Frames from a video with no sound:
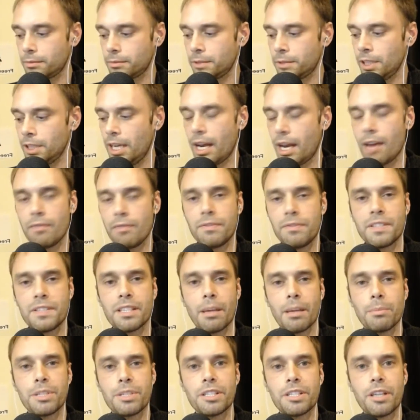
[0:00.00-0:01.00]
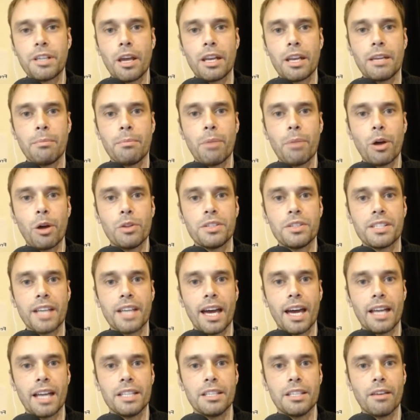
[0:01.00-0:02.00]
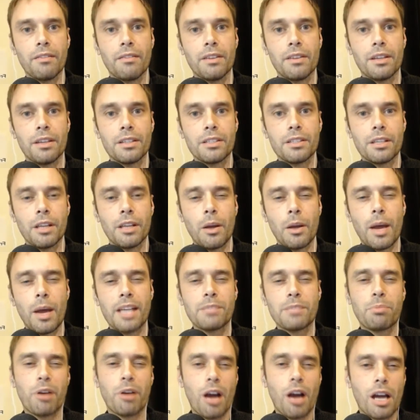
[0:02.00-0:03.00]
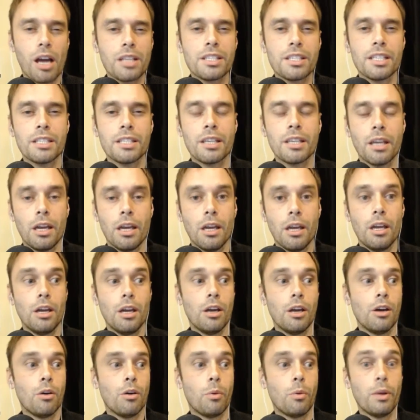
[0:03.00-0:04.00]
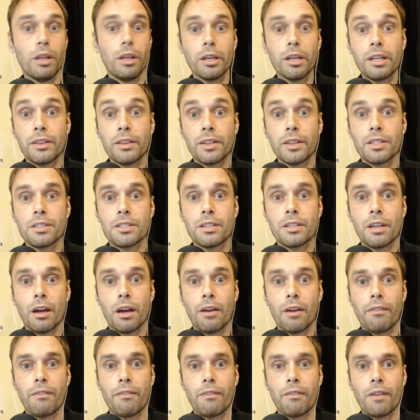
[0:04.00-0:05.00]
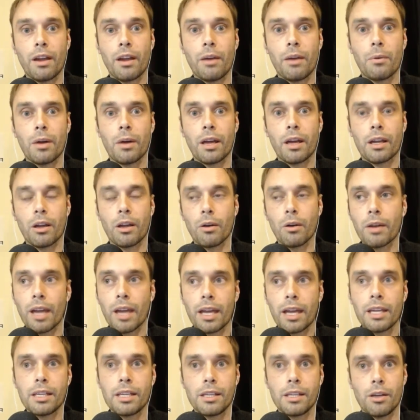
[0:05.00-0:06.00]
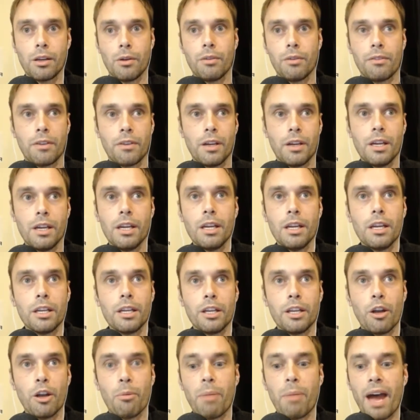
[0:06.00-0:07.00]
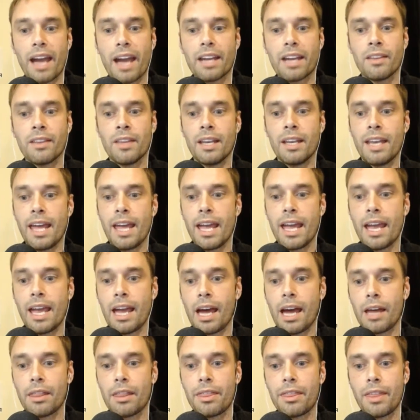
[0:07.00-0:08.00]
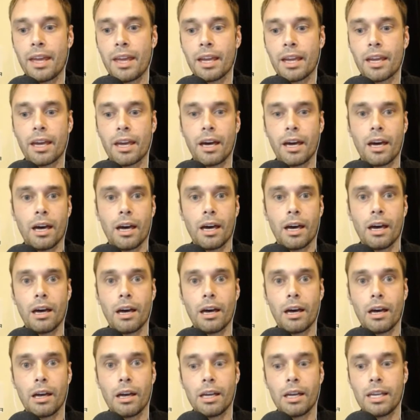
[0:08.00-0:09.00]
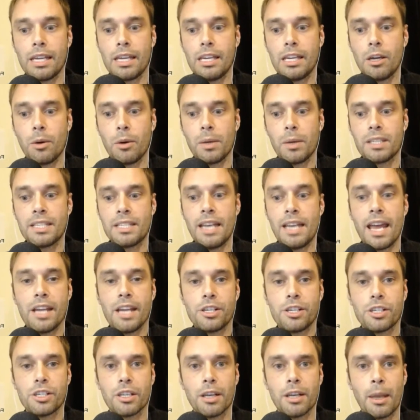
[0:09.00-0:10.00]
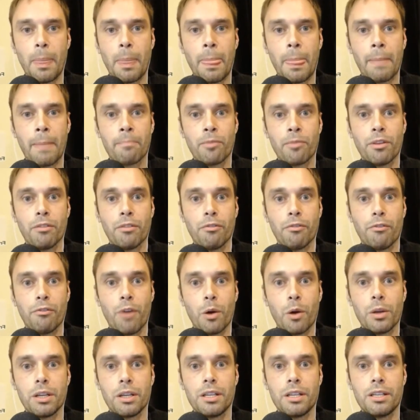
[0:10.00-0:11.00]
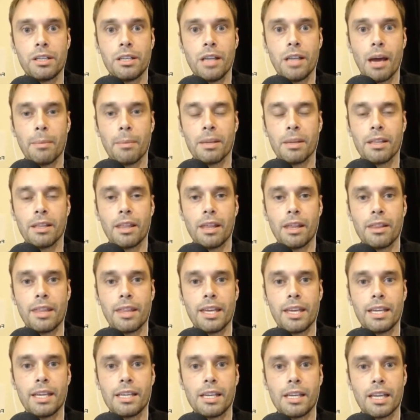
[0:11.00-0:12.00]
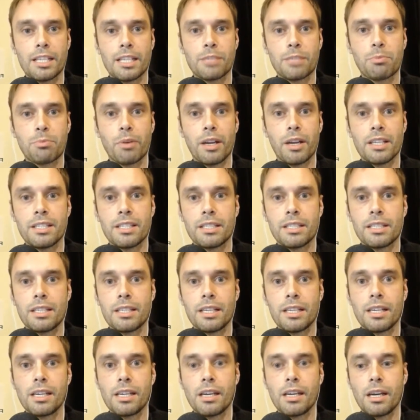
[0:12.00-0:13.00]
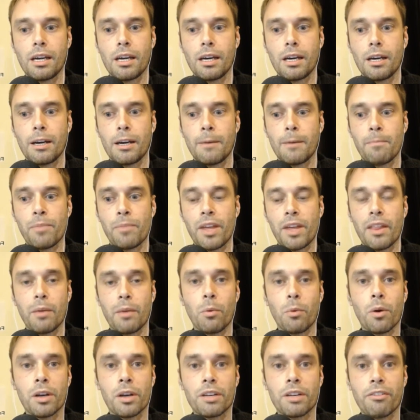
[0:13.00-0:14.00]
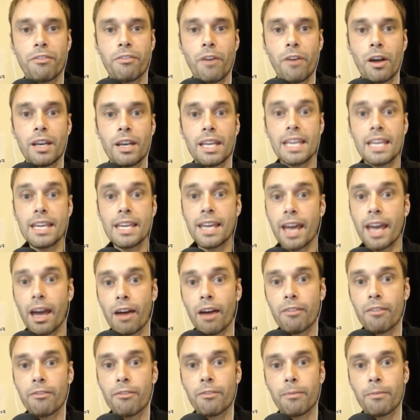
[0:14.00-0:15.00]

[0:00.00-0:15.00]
And I'm studying both sides of this. And, as proxies, we look at this stuff and we're like, okay, back in the day, I think EOS Nation voted, they expressed that they wanted to fund ECAF,